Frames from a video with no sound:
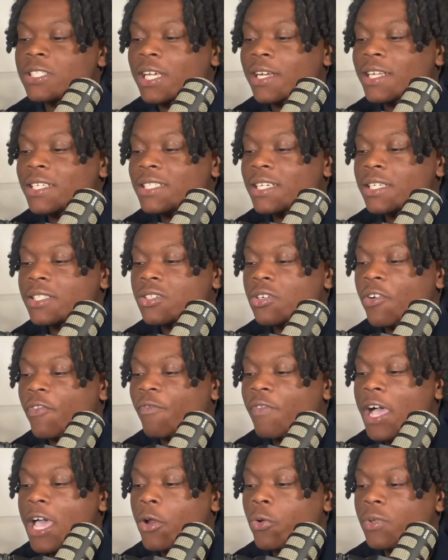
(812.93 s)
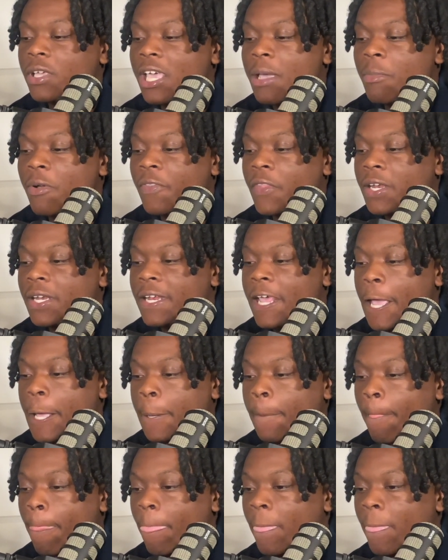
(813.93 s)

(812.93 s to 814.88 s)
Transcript: Now, let's get to the final game of the day.